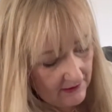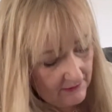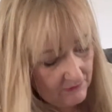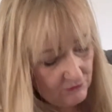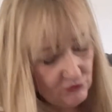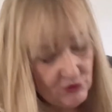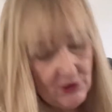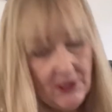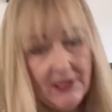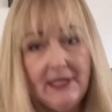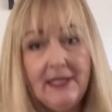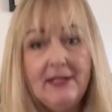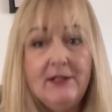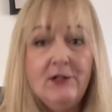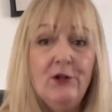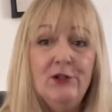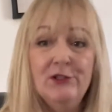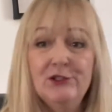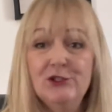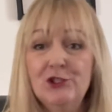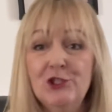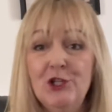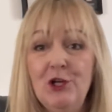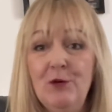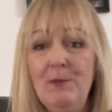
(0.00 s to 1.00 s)
I'm trying to not
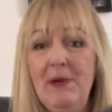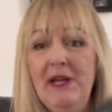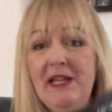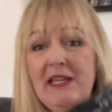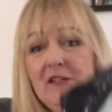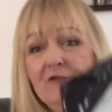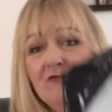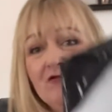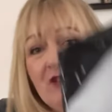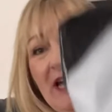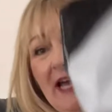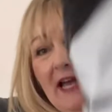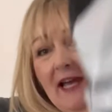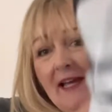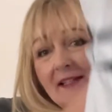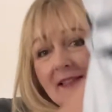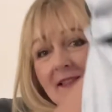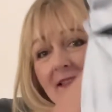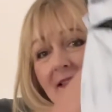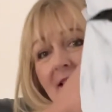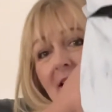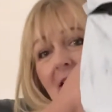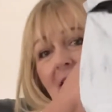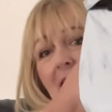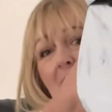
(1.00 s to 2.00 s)
show my
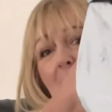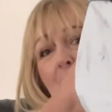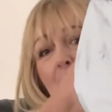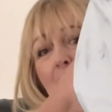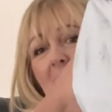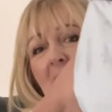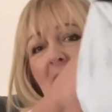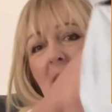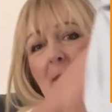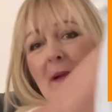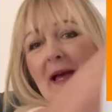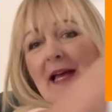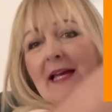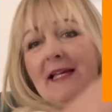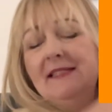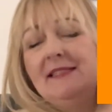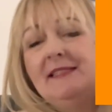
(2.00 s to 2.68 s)
address. Big bag of